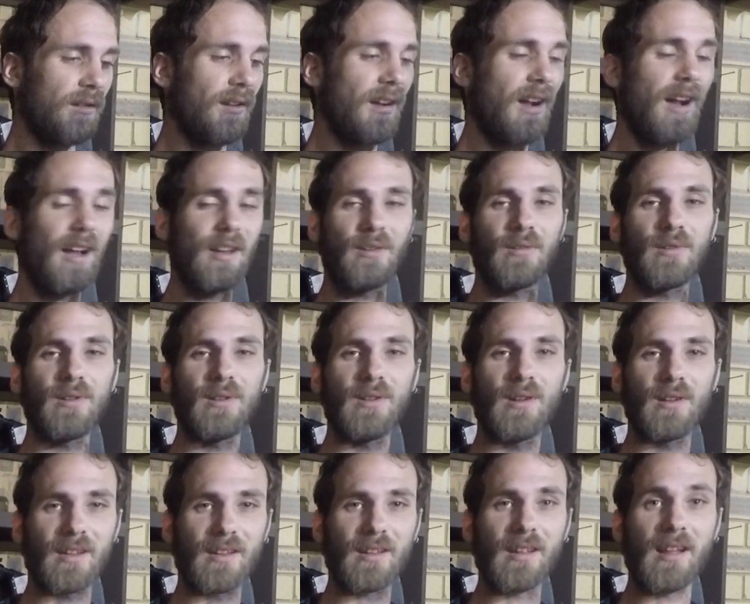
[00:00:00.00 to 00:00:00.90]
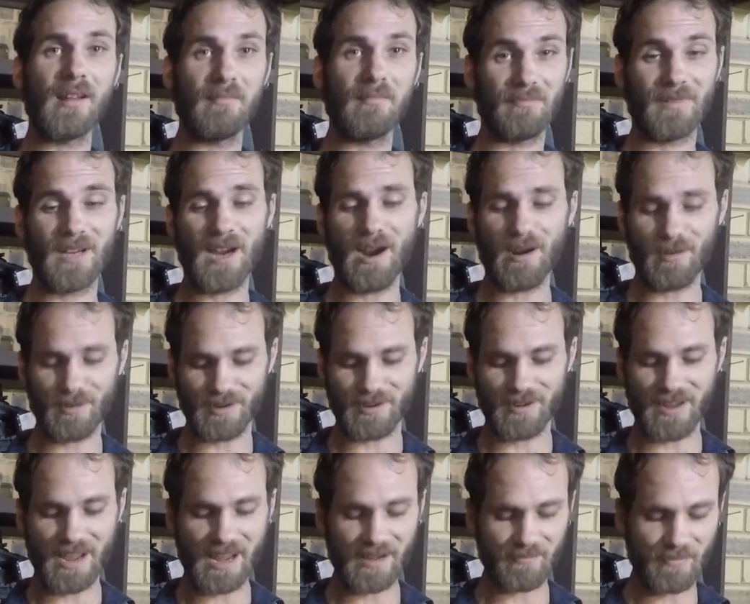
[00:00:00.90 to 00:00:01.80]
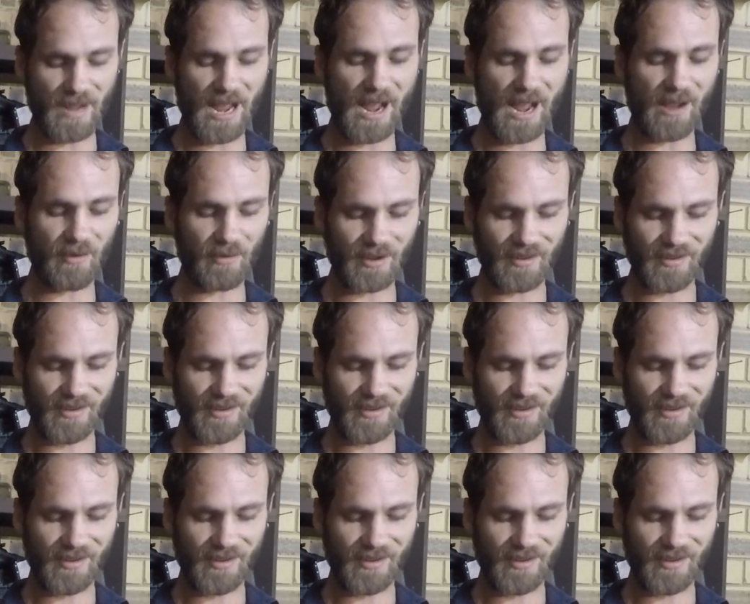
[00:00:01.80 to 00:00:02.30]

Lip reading: under a lot of current and power.